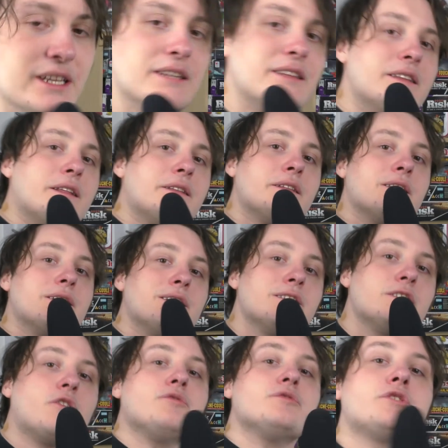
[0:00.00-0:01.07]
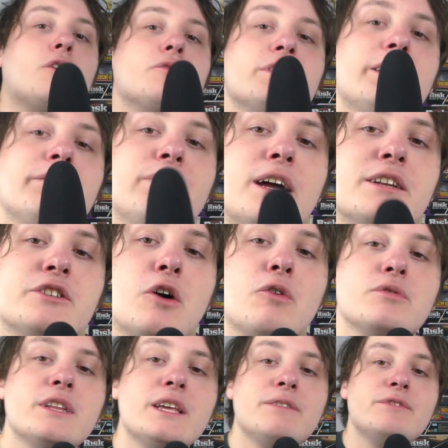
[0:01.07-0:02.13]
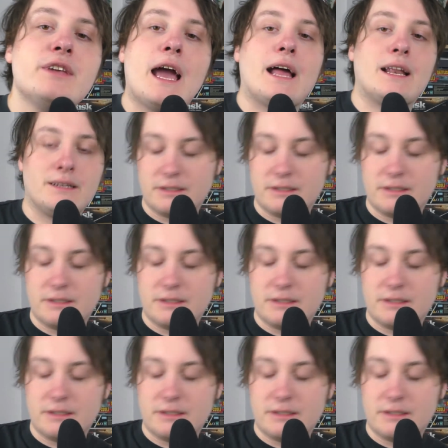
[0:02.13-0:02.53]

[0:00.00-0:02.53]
Don't leave yet. Don't leave yet.